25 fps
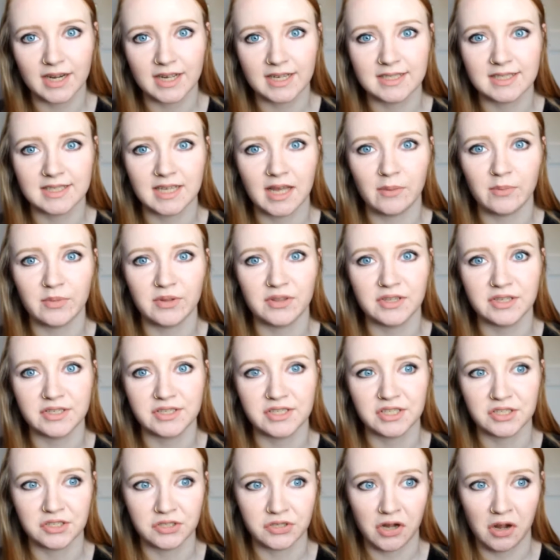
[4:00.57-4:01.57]
except
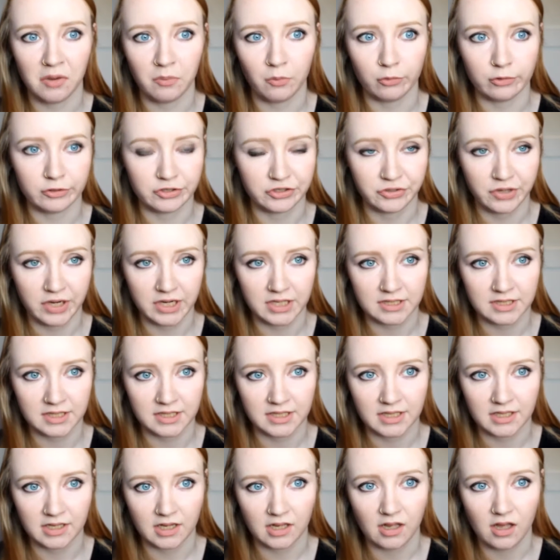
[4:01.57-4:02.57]
this is not
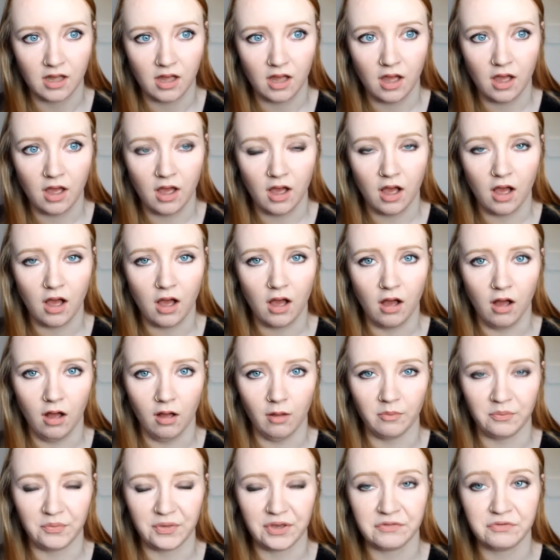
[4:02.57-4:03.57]
moisturizing.
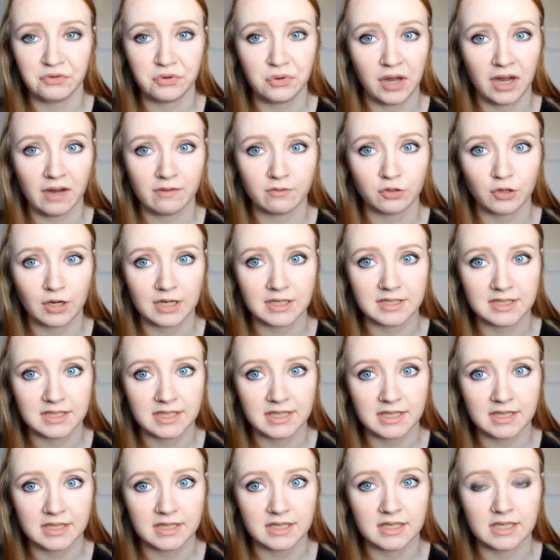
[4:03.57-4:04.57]
If you have dry
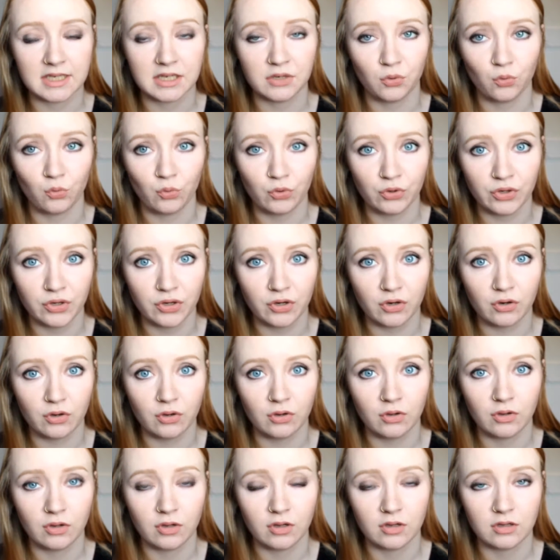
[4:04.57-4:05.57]
skin, it
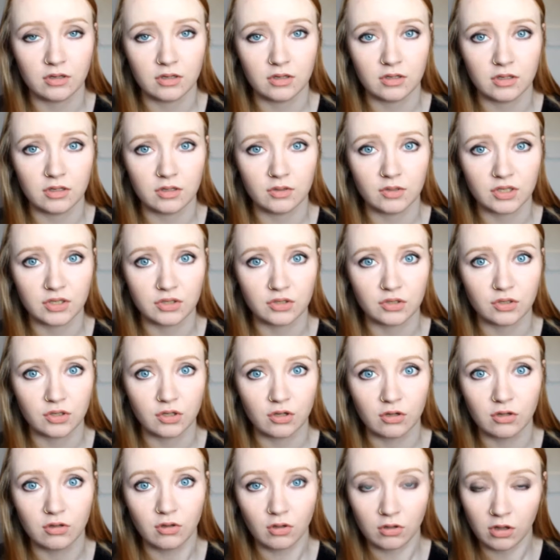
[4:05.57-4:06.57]
will
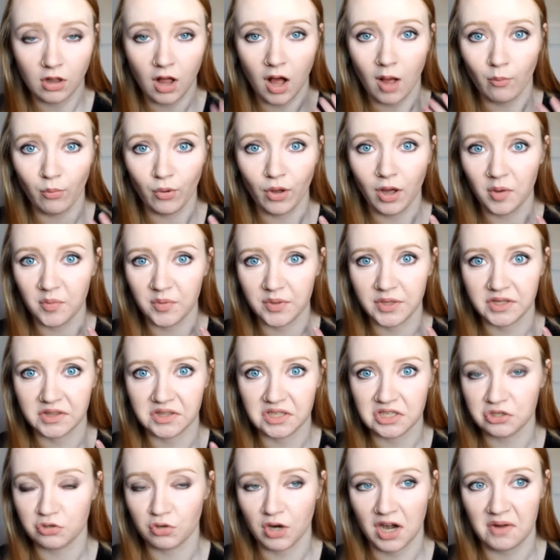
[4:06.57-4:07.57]
clop up in
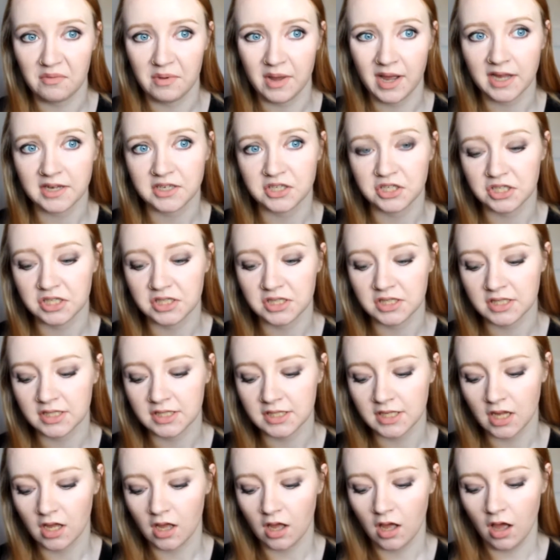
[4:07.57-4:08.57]
the dry
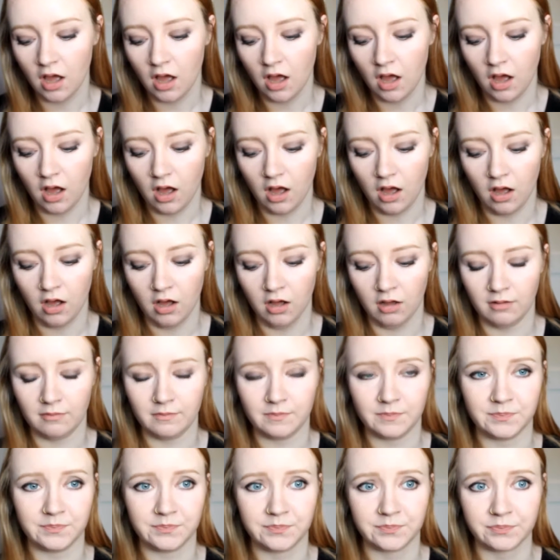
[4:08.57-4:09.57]
patches.
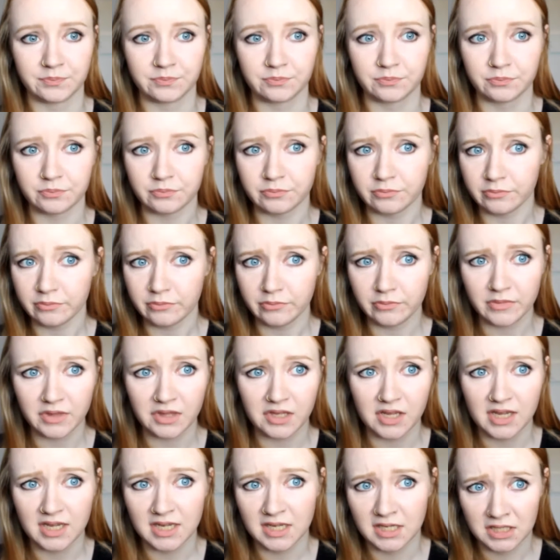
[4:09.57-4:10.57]
I'm
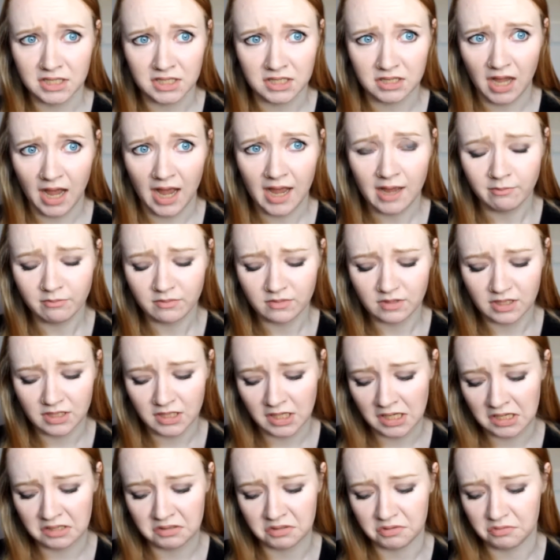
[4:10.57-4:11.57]

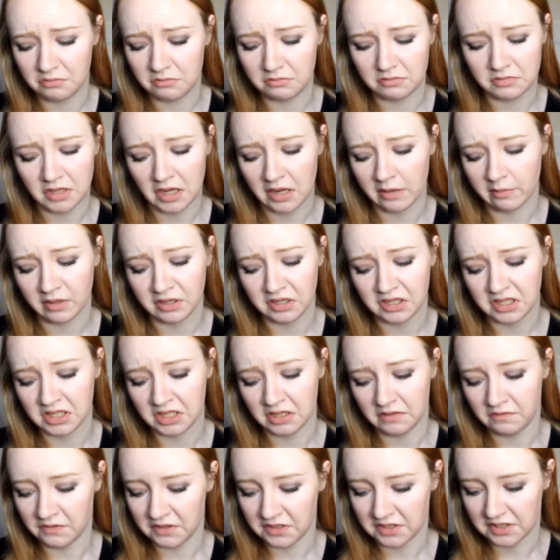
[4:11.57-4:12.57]
gonna
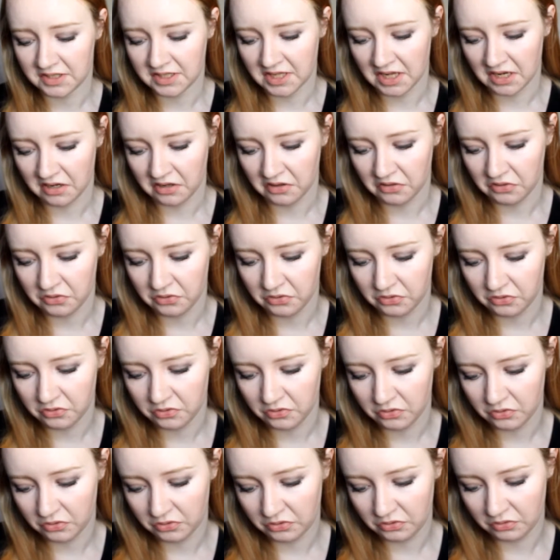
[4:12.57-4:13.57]
give this like a
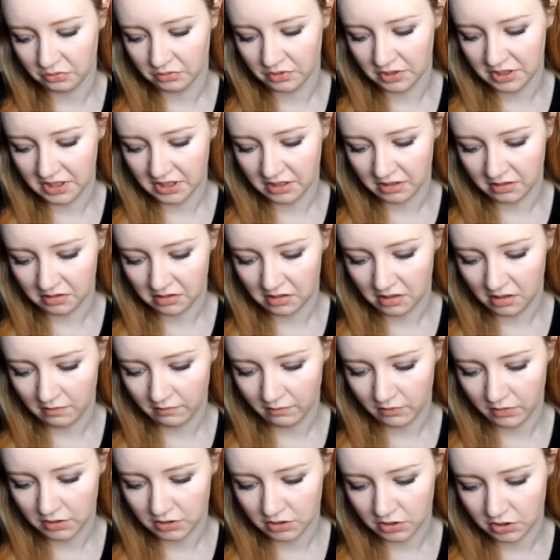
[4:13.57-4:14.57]
3 on
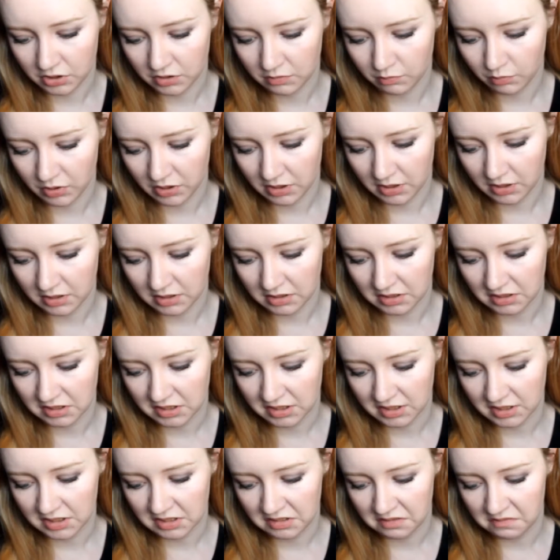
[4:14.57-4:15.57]
coverage
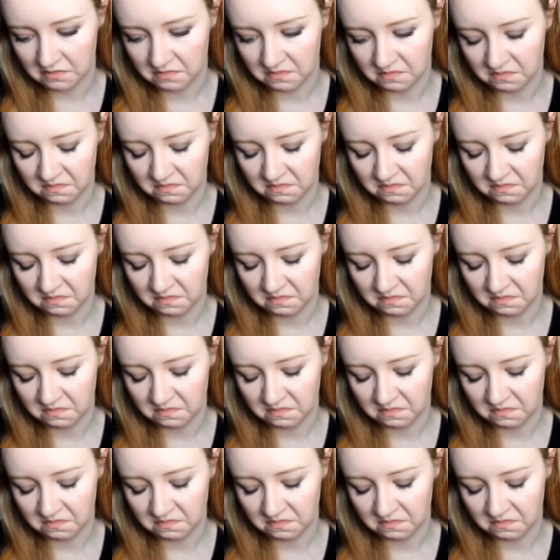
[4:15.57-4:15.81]
because